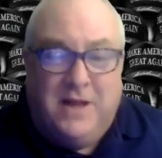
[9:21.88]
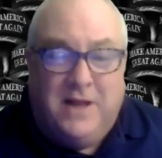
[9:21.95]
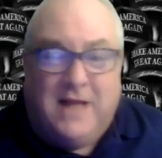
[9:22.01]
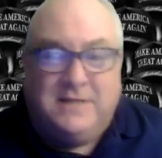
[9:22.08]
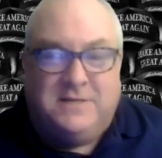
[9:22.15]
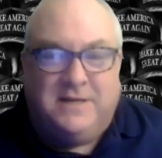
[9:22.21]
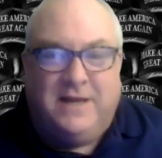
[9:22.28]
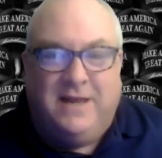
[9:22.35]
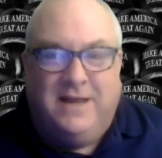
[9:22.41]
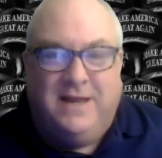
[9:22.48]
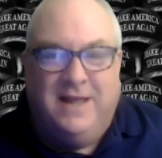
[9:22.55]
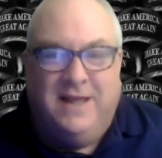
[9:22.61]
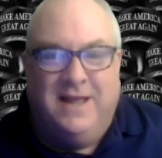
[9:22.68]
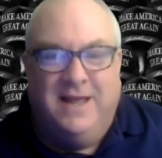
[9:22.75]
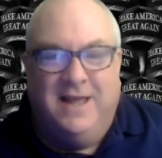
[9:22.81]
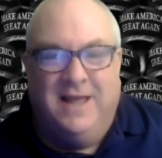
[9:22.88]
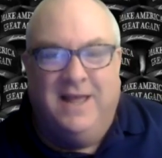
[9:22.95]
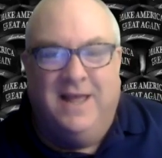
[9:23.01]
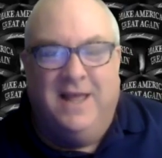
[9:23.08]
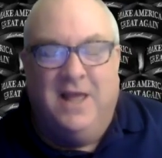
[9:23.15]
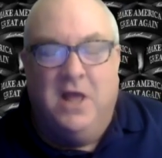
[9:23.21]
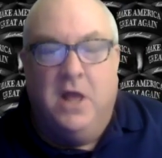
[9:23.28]
Nazi.
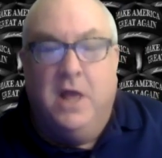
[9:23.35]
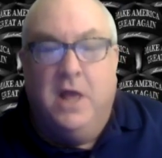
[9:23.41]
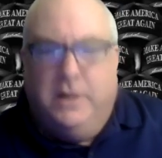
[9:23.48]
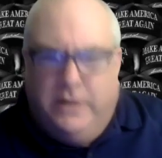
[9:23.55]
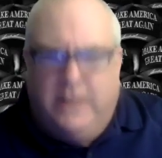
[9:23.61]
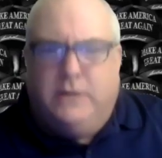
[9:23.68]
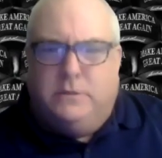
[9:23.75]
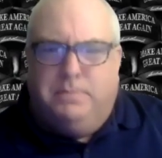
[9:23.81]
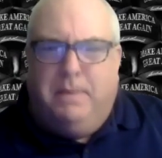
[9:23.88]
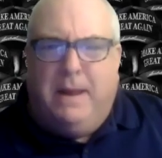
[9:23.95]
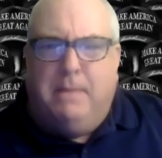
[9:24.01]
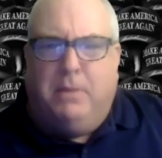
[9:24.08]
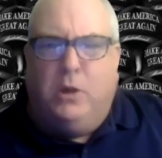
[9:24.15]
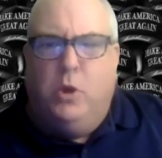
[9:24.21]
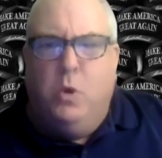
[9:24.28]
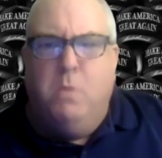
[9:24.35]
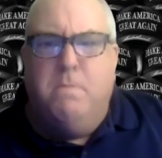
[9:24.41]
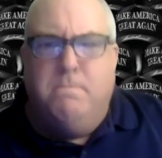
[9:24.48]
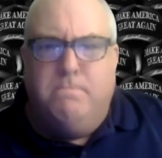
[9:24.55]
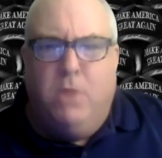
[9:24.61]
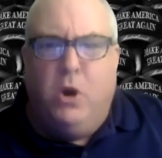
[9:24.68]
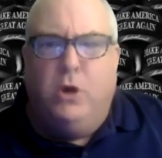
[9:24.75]
These people
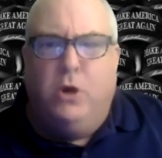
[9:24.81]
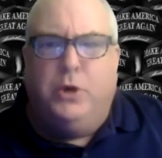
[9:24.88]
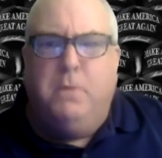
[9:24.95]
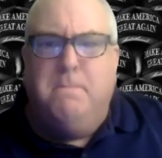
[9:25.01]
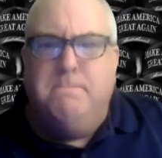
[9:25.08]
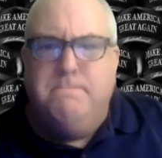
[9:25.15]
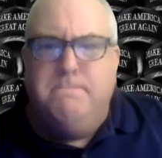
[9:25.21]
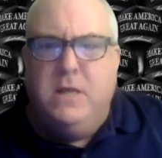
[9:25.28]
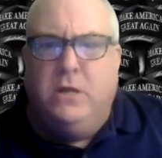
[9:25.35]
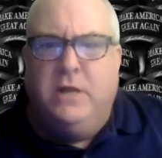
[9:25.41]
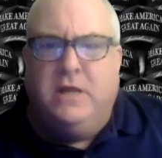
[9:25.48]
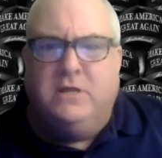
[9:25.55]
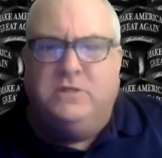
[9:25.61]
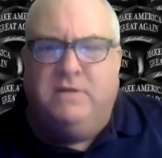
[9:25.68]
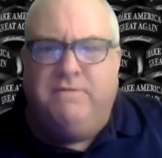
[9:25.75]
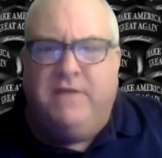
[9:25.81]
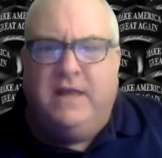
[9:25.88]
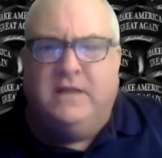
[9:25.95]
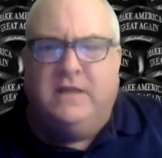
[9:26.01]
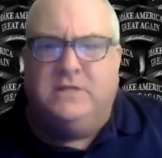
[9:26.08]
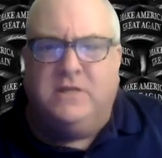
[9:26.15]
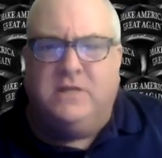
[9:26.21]
who murder millions of
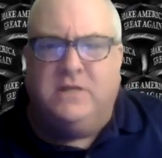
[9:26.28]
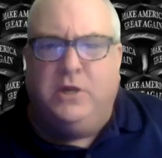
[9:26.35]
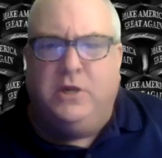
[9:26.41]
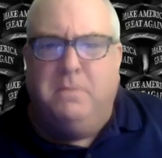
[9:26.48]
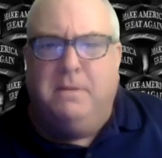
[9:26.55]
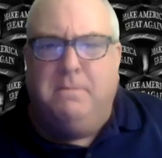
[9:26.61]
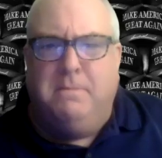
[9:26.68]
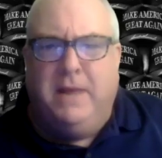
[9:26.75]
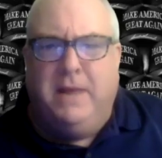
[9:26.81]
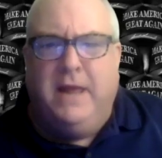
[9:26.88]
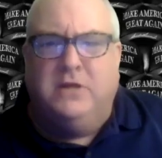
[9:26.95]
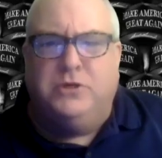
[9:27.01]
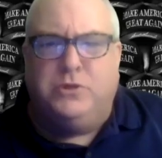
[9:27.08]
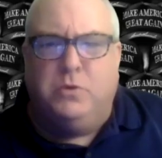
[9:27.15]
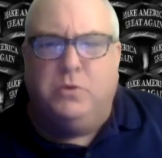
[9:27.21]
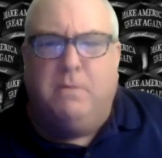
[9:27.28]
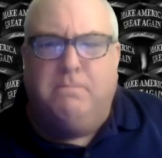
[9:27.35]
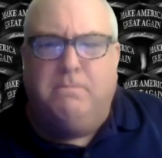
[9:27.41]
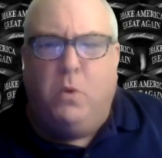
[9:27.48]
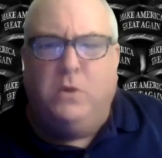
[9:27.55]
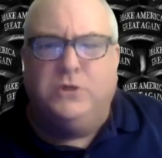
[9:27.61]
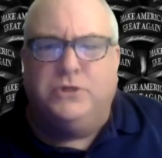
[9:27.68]
innocent human beings through
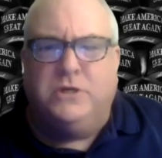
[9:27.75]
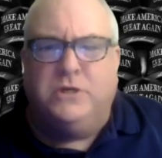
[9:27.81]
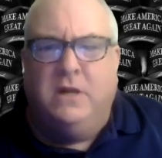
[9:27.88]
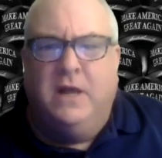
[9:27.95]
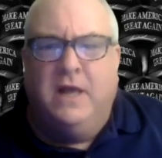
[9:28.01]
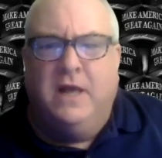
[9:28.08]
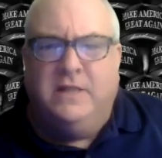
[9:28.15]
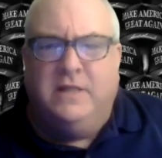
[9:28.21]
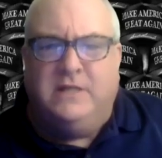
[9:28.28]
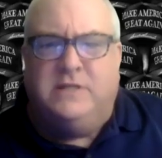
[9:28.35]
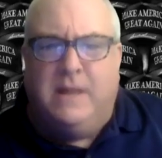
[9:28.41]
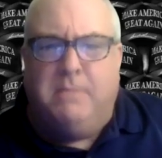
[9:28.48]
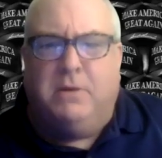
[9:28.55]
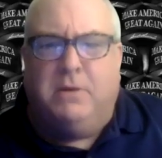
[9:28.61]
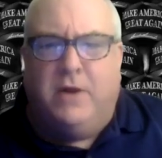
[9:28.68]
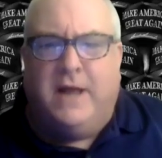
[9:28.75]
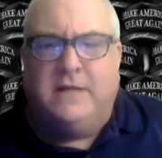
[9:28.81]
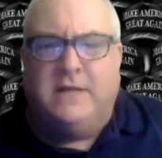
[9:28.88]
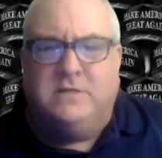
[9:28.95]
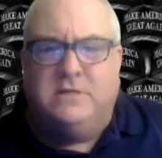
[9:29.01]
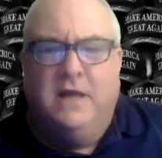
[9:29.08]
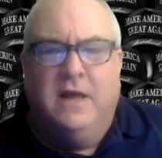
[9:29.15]
abortion, these
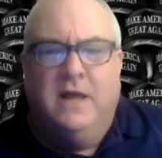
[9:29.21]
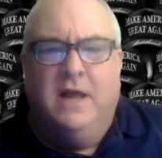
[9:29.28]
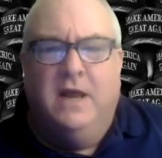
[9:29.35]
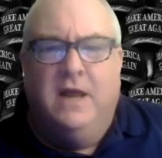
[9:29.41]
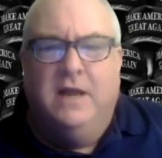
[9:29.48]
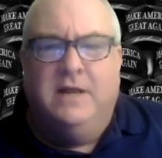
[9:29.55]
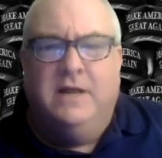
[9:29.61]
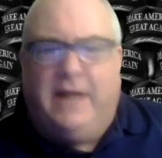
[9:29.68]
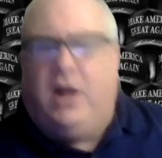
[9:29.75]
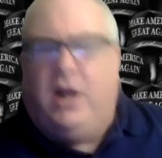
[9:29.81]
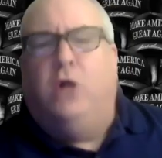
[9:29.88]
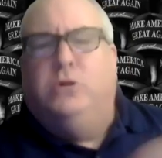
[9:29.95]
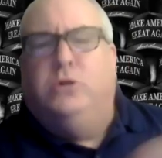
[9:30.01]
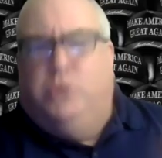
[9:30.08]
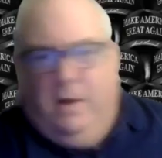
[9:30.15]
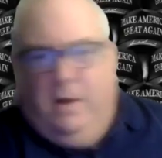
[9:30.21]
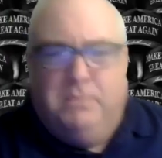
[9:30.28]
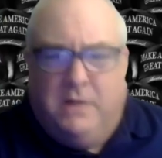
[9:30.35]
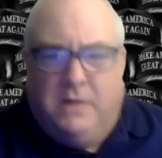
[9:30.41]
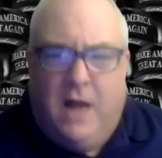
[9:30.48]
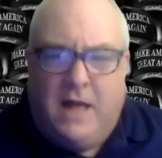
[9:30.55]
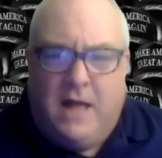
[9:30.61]
Democrats, they call
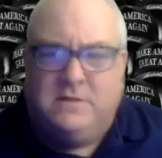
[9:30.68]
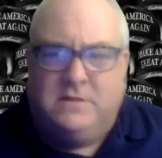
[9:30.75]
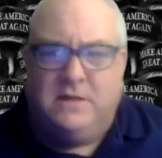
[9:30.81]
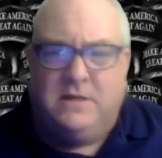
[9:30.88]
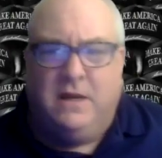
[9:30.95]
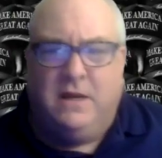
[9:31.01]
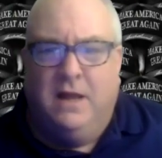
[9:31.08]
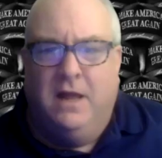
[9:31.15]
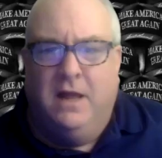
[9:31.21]
Trump the Nazi.